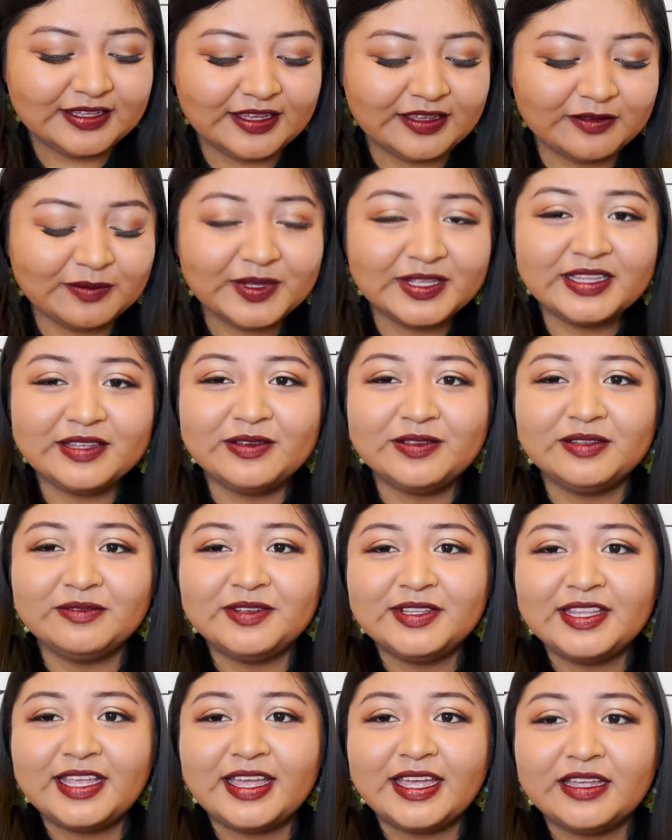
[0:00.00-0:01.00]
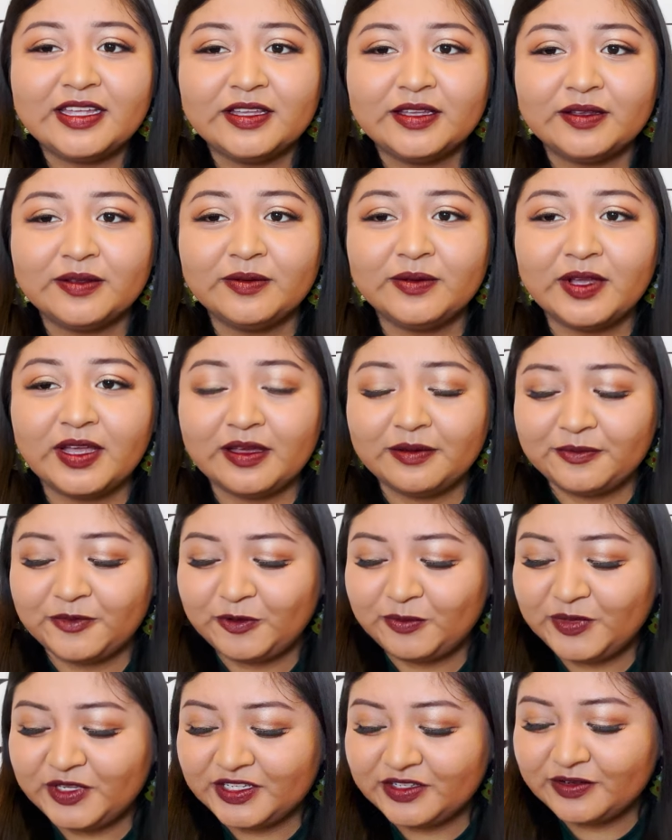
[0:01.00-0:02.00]
he'll be the only one that I um,
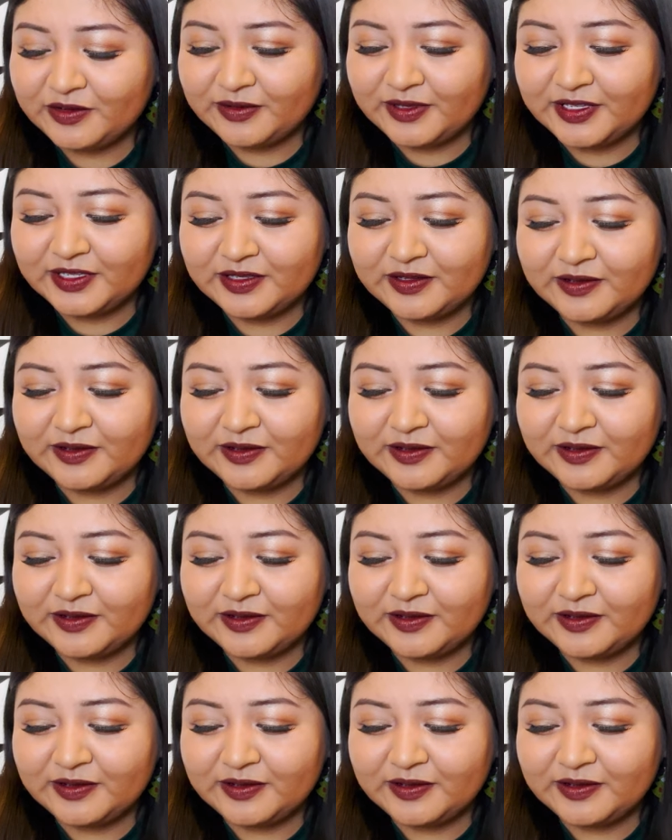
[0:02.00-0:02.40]
won't be showing.